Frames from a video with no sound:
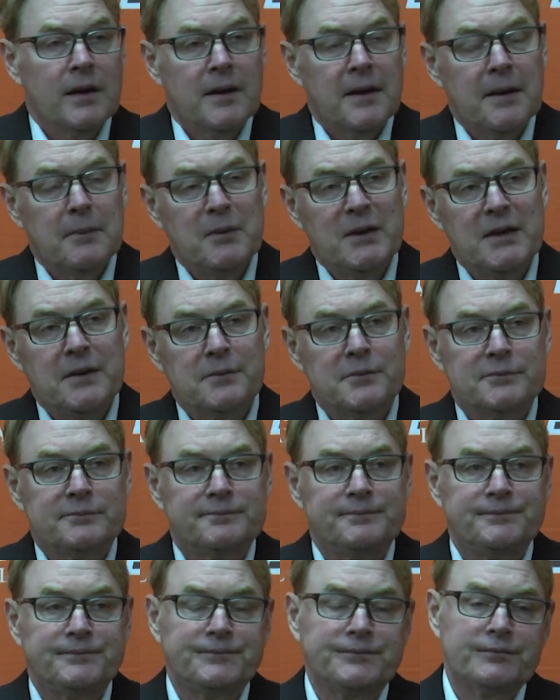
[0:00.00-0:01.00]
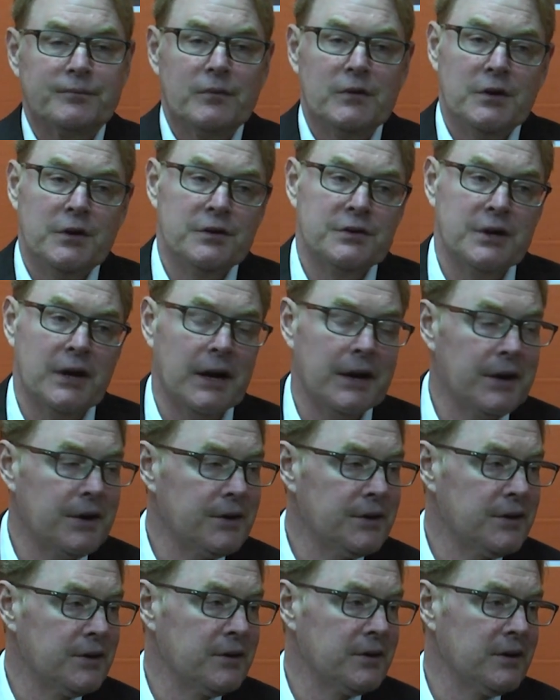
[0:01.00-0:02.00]
I mean, it, you're
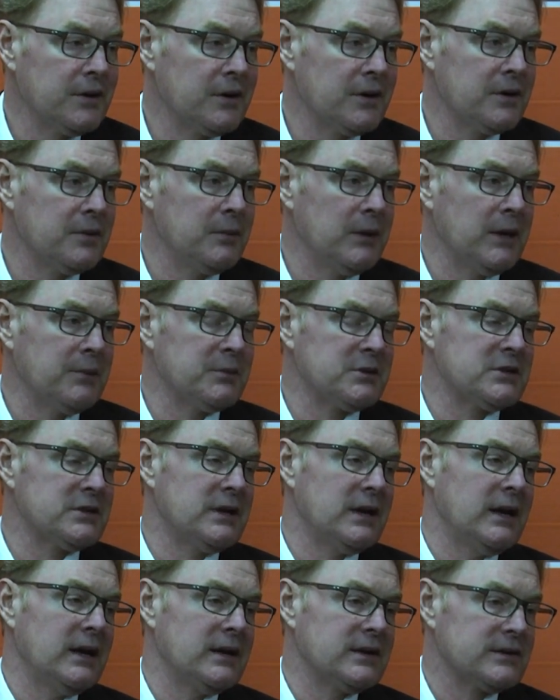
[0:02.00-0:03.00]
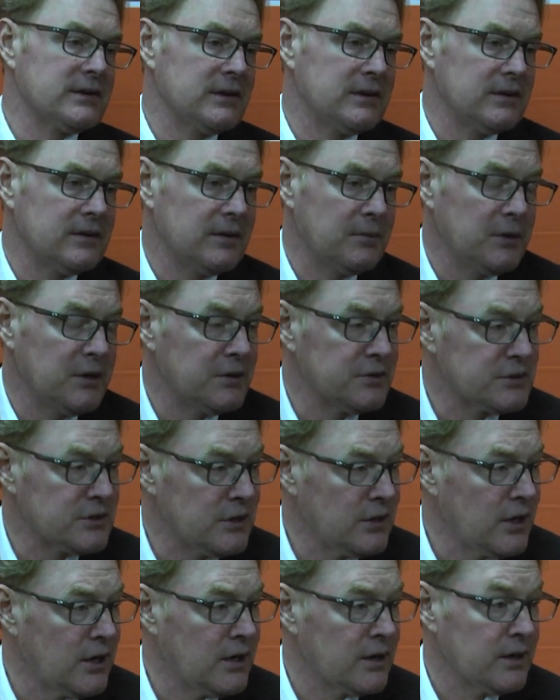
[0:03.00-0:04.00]
tired. You're you're going to make mistakes, and I mean it was a
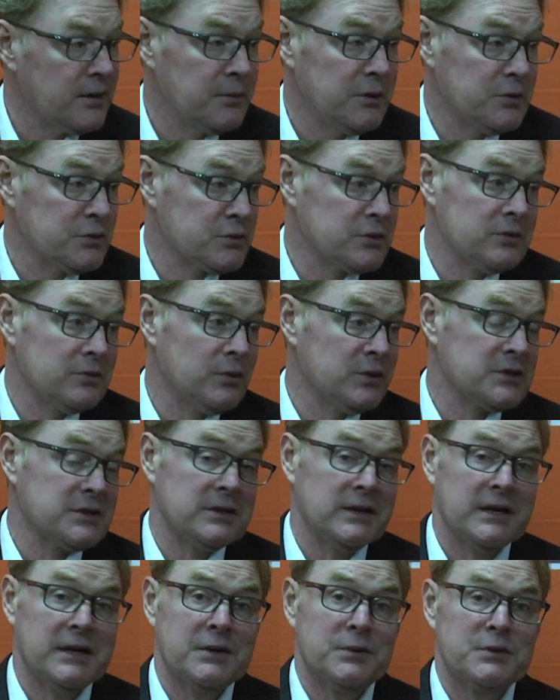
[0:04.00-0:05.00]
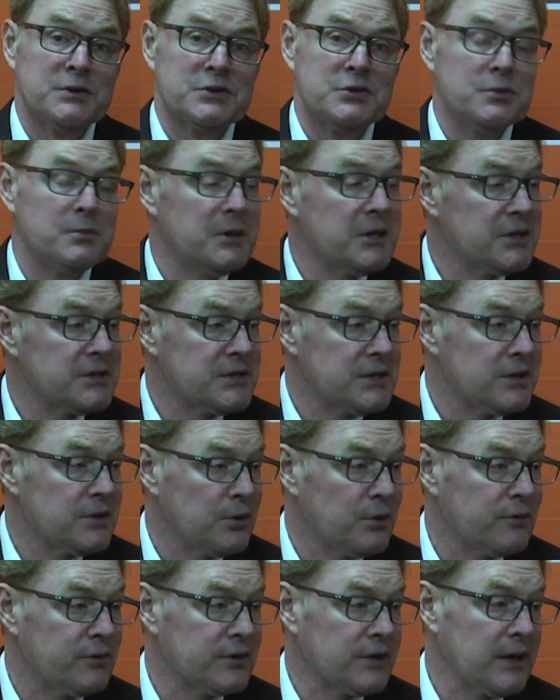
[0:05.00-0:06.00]
long. I mean it, was, not like it was two minutes into
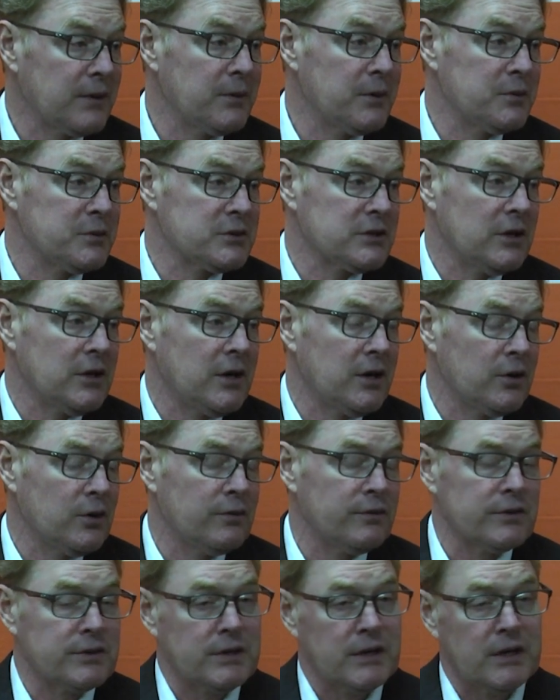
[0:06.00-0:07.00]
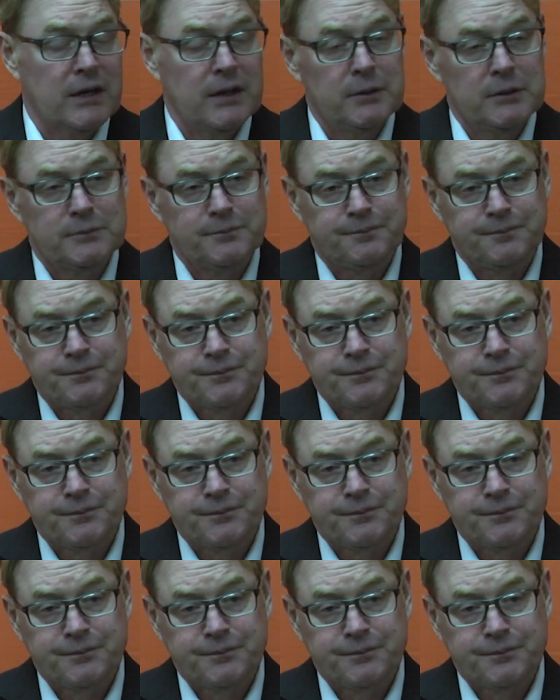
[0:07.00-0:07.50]
overtime. It was a long overtime.